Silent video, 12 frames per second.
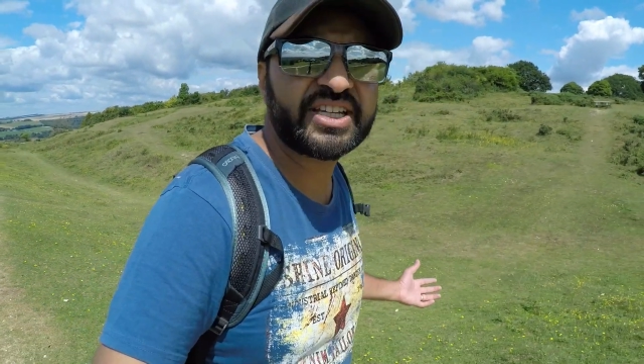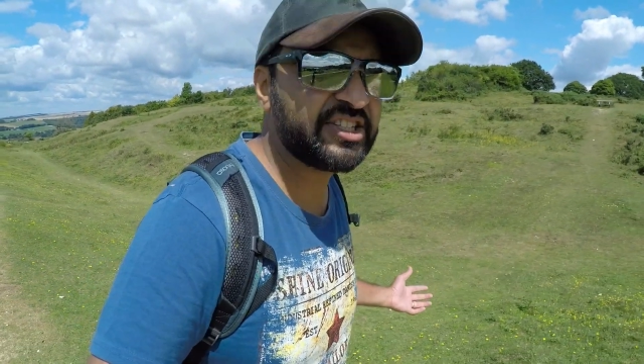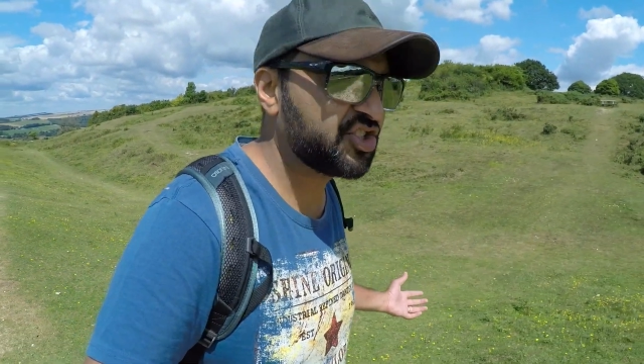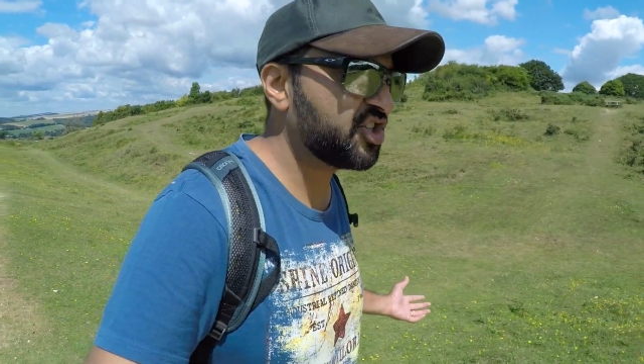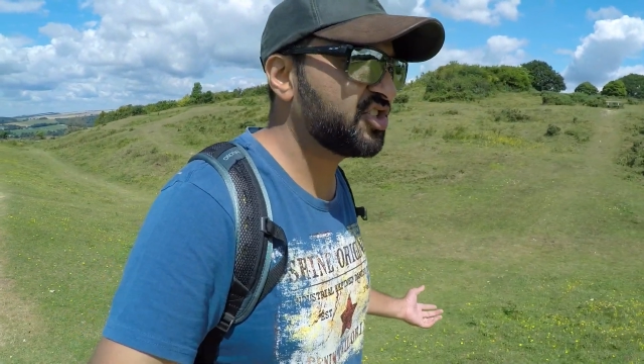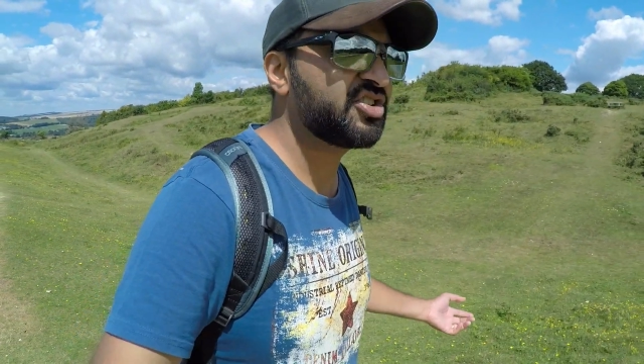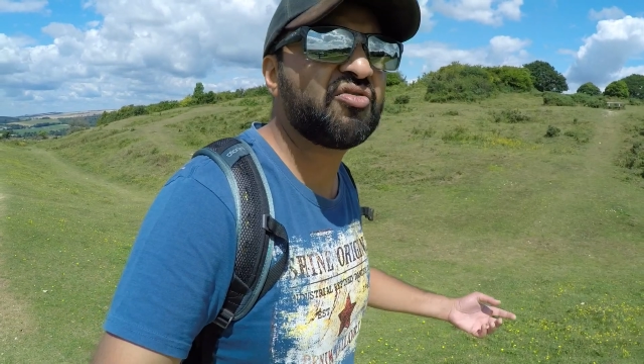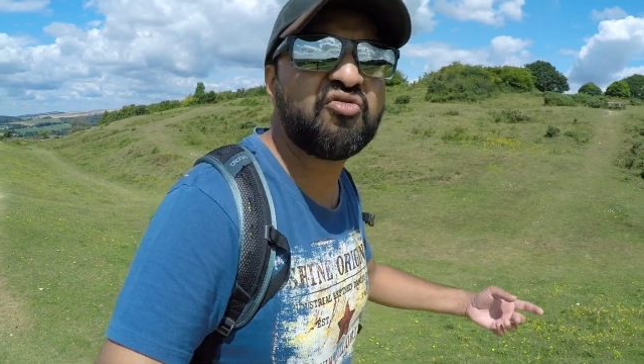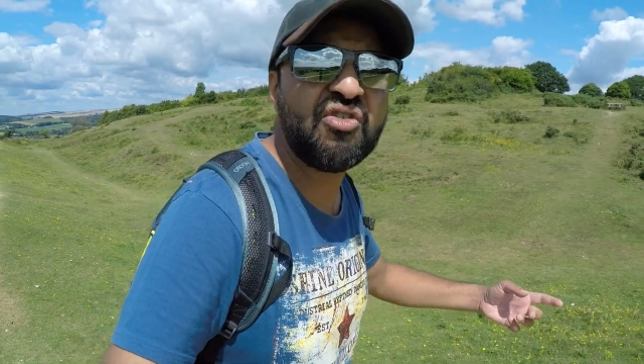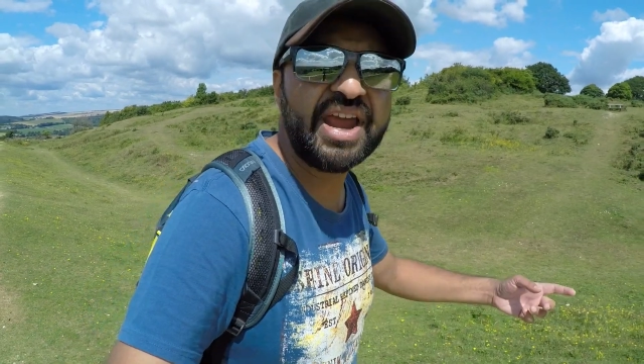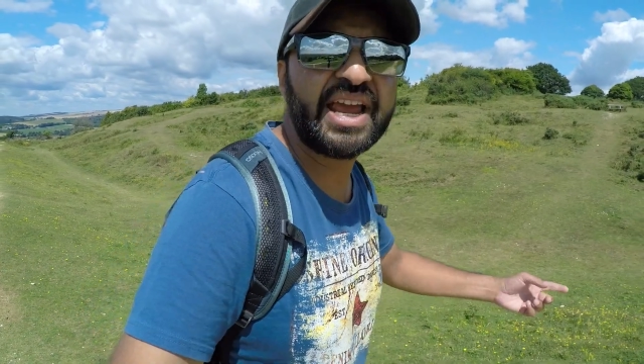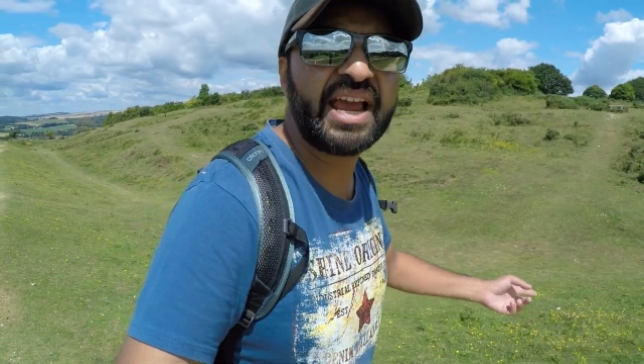It's just a
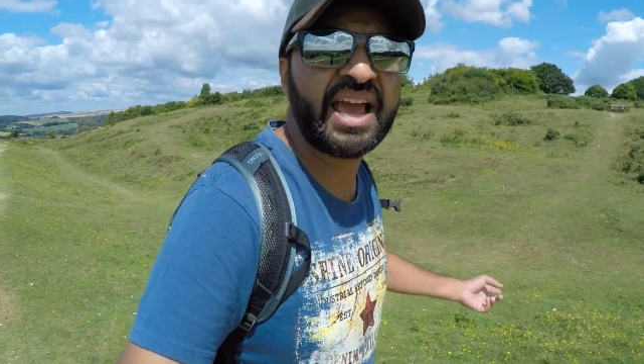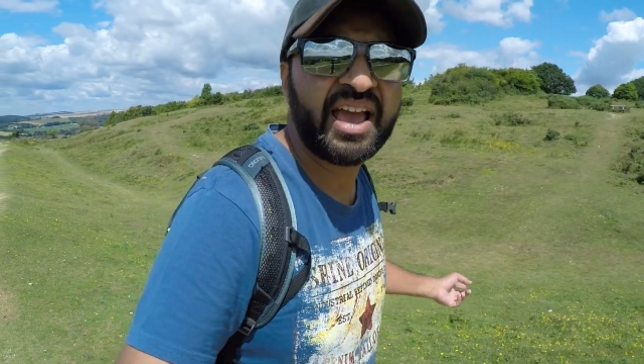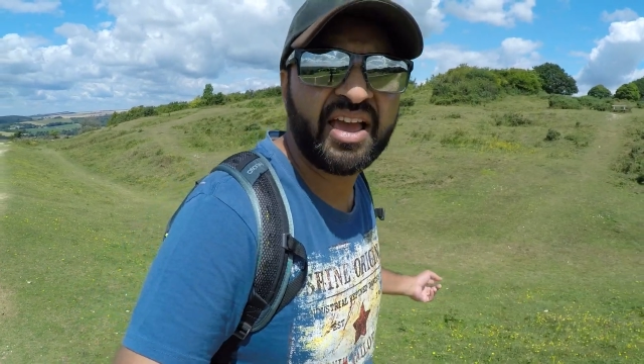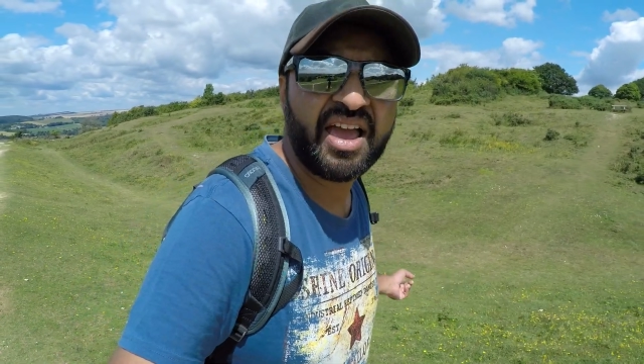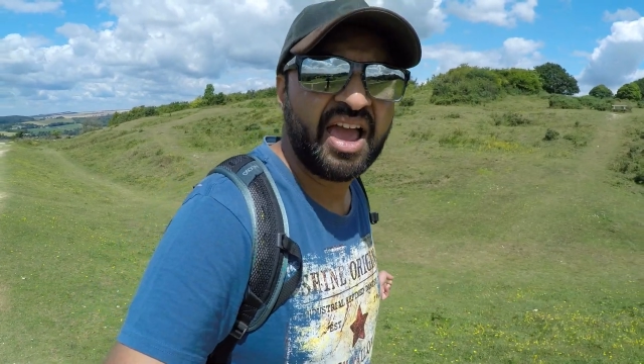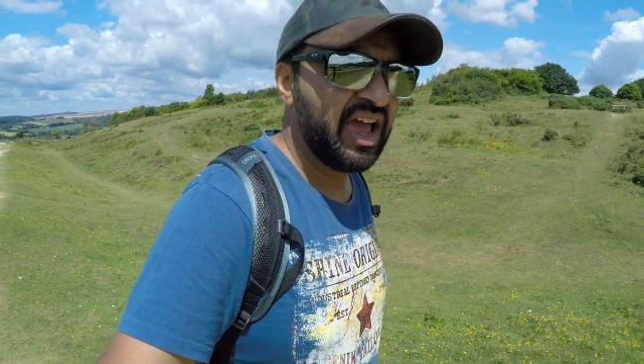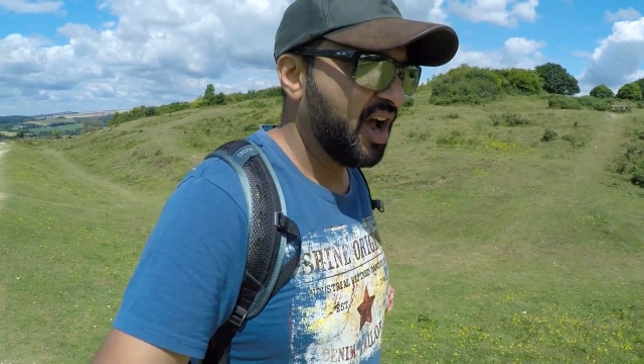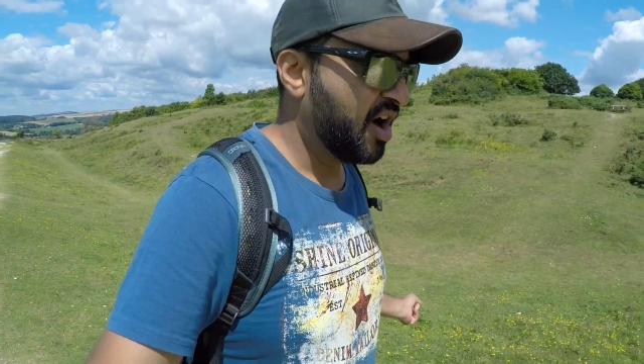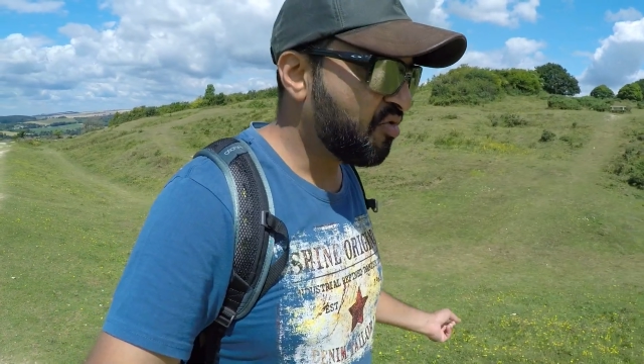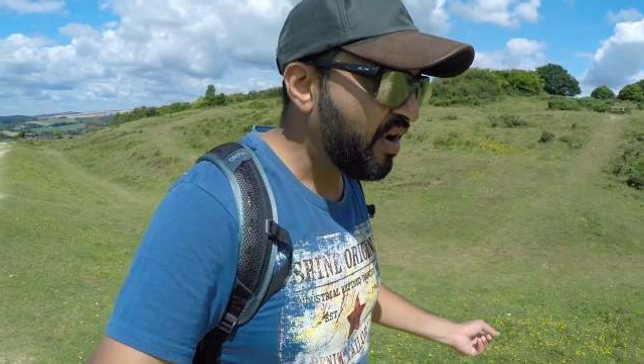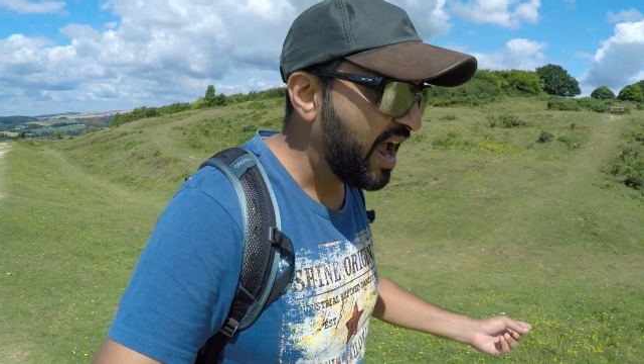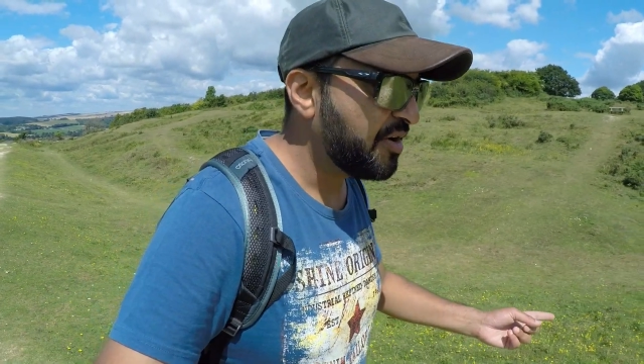ring
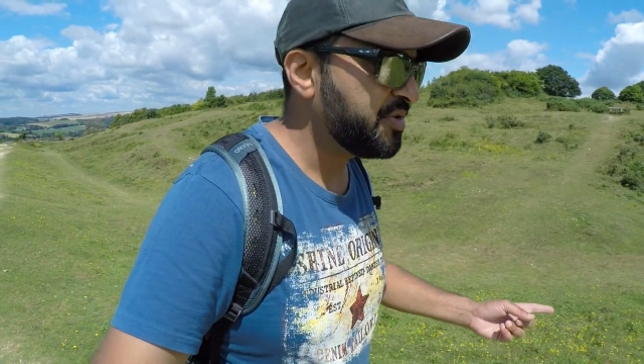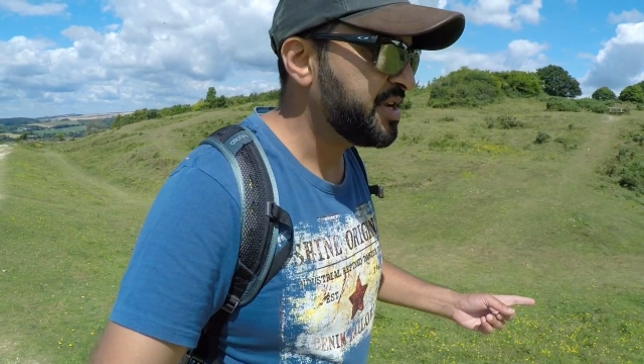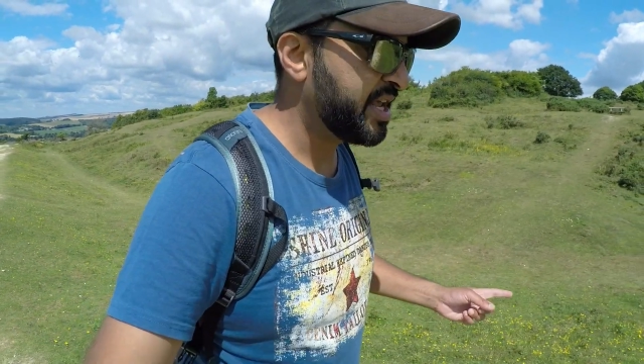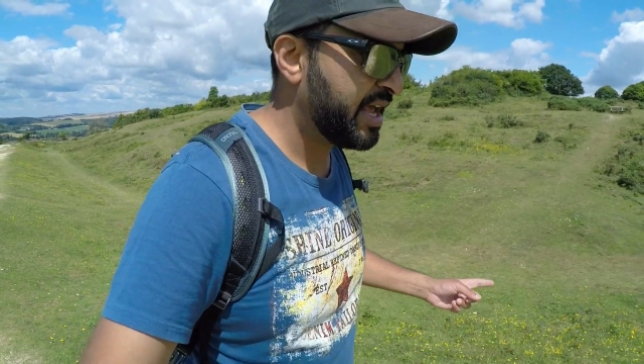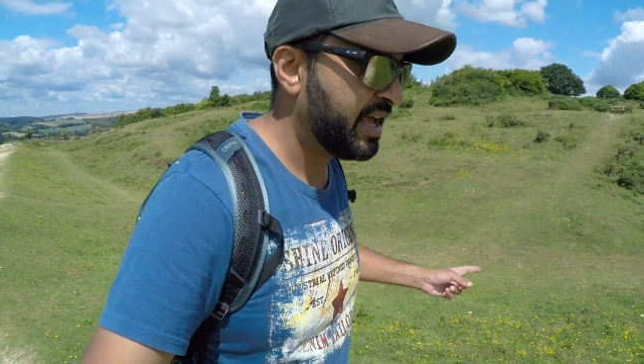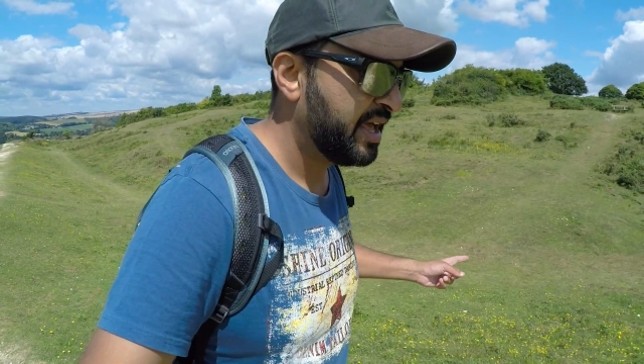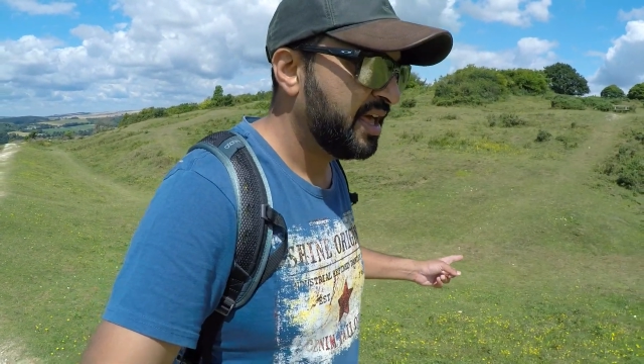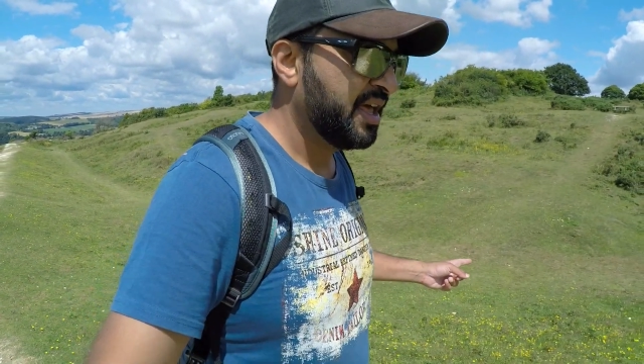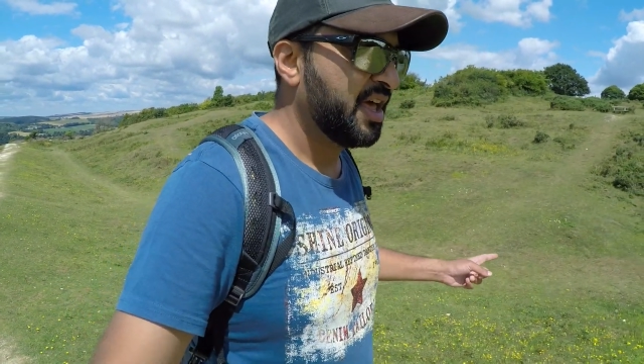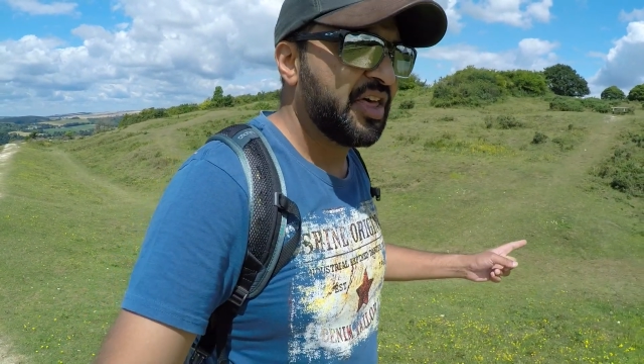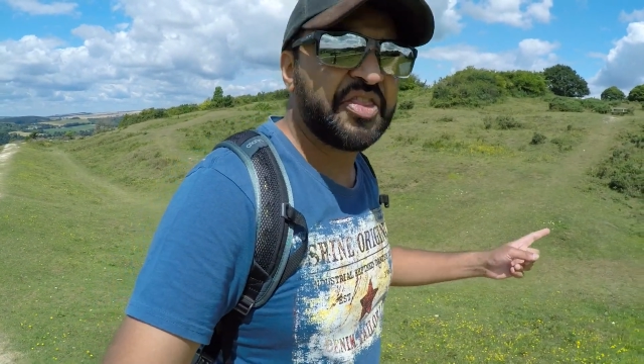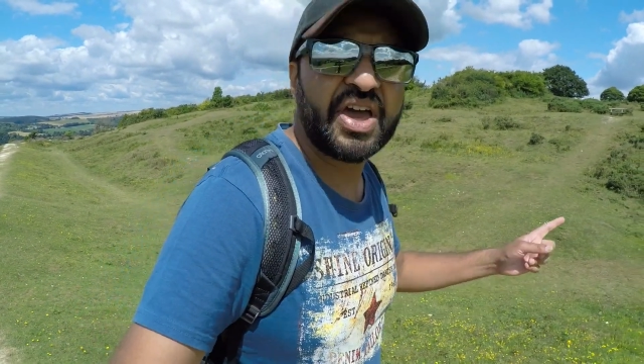around
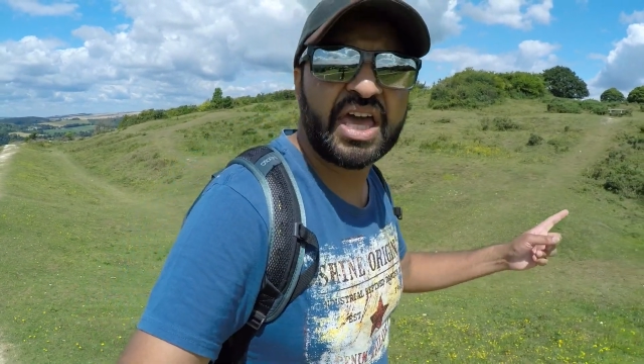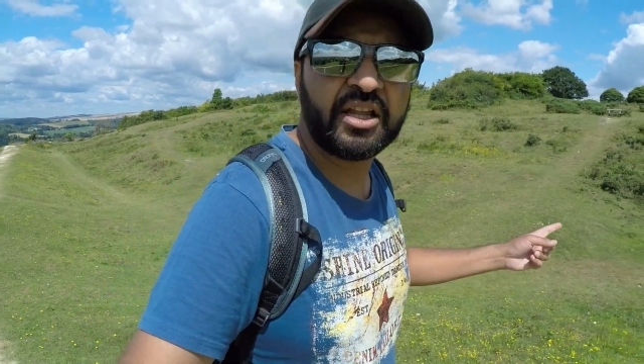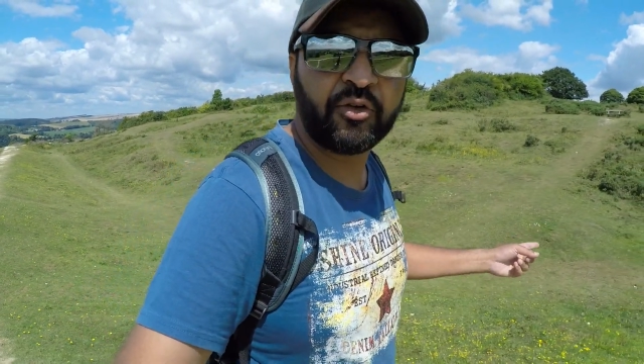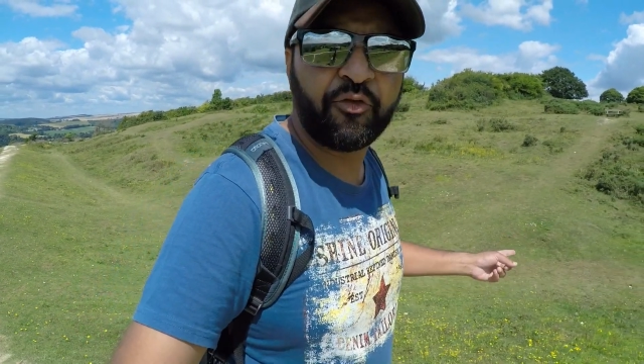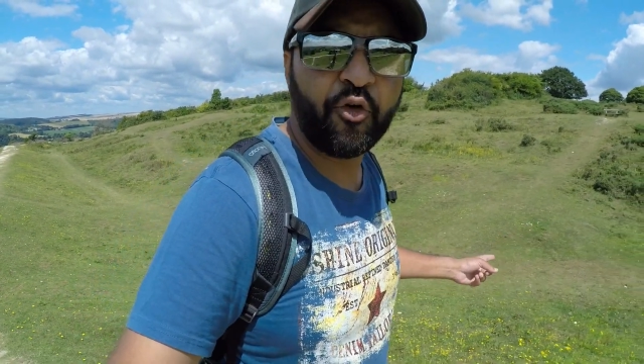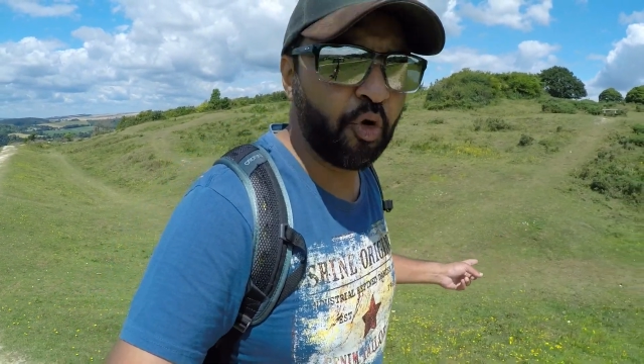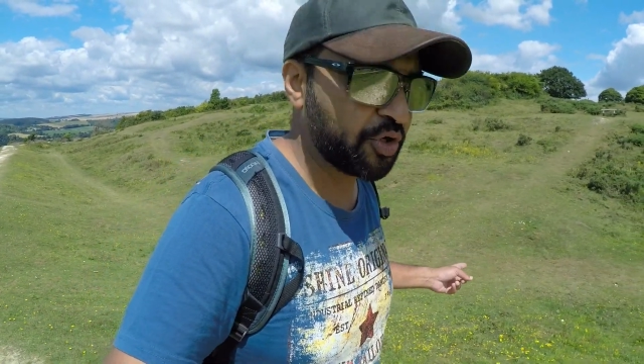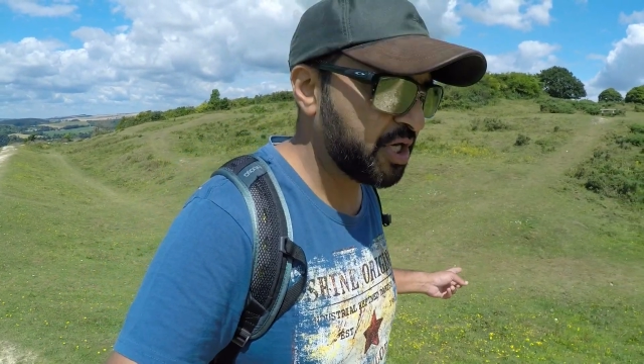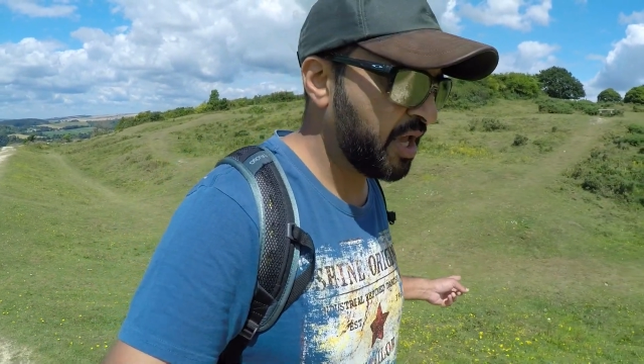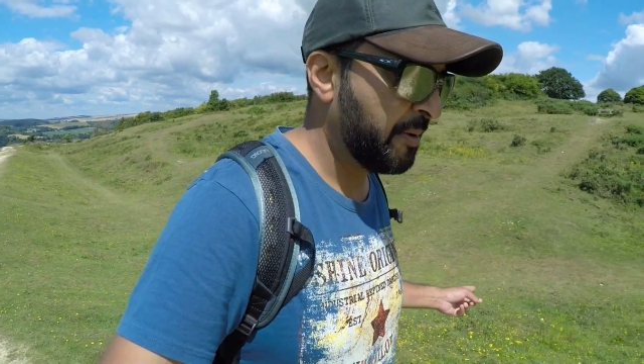the hill fort,